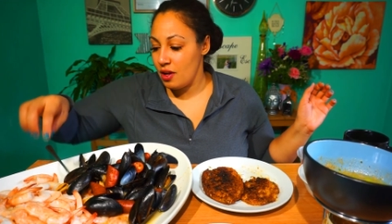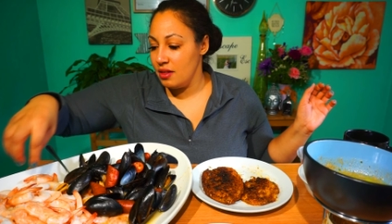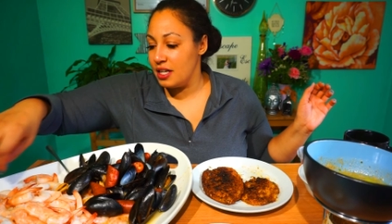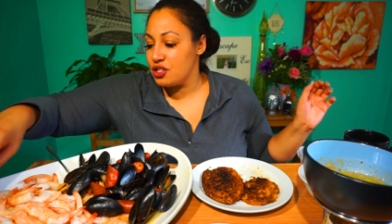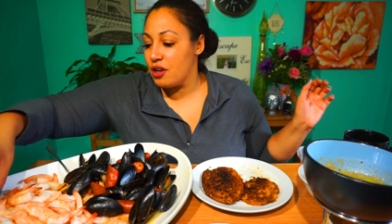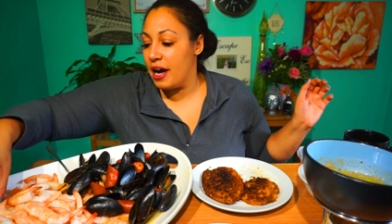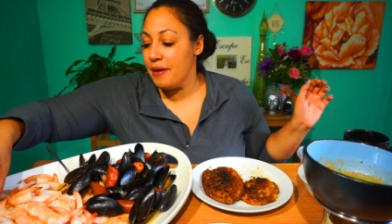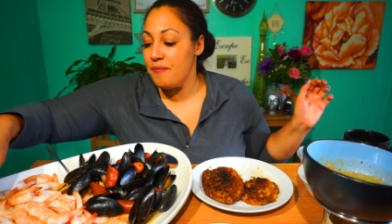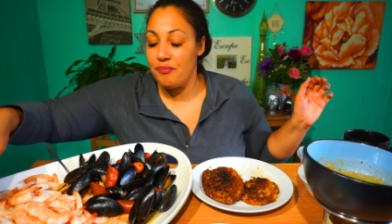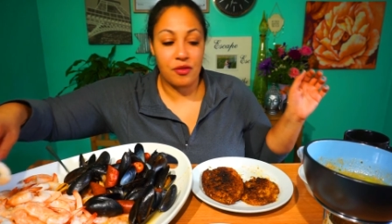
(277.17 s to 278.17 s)
Let's
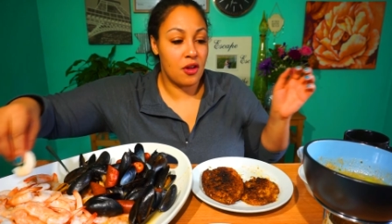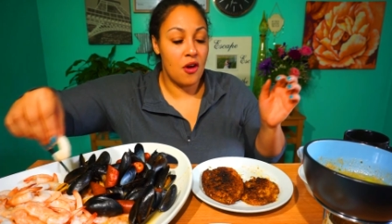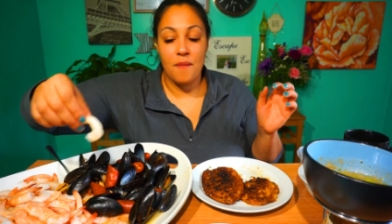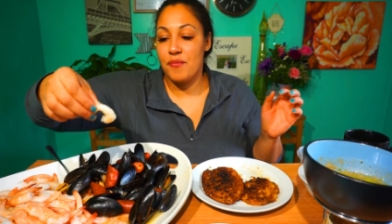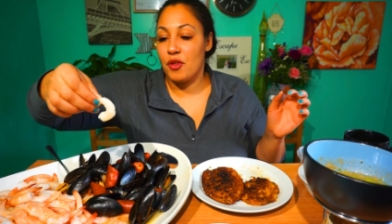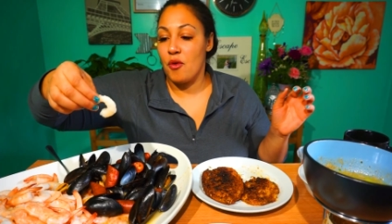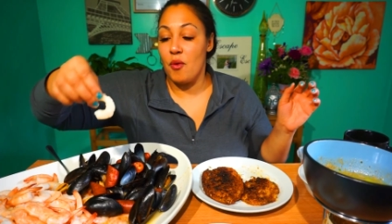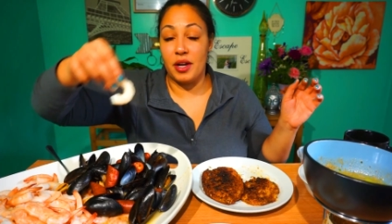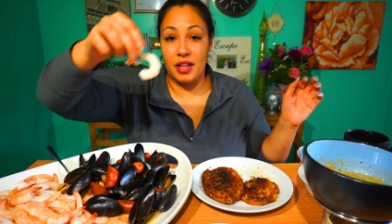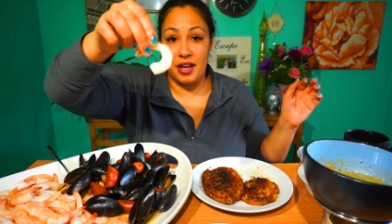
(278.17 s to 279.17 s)
try one
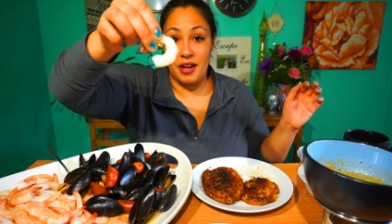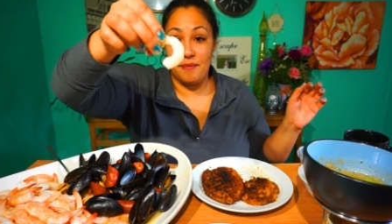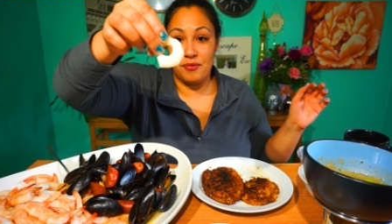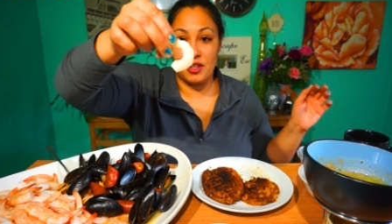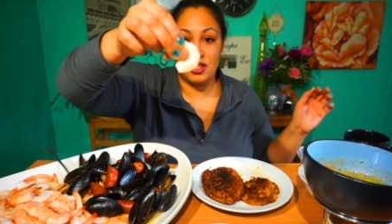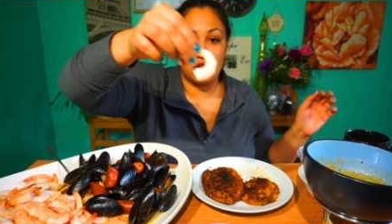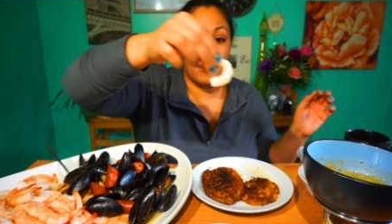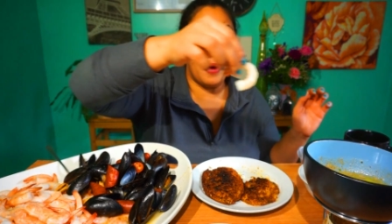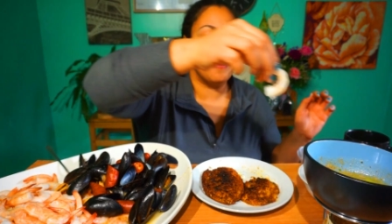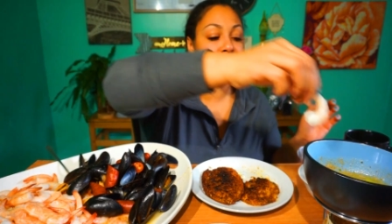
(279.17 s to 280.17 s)
of the
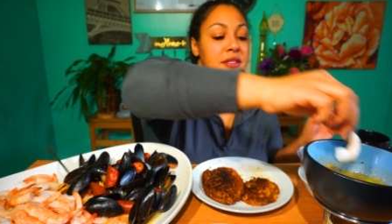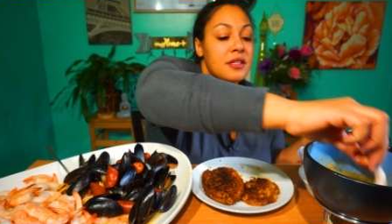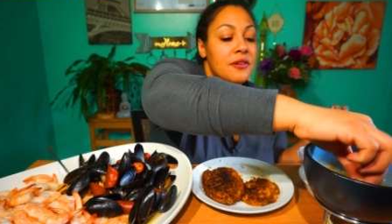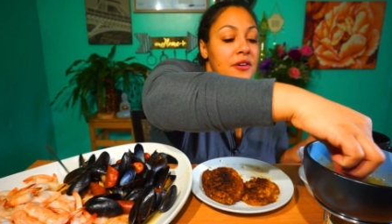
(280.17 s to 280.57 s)
shrimps.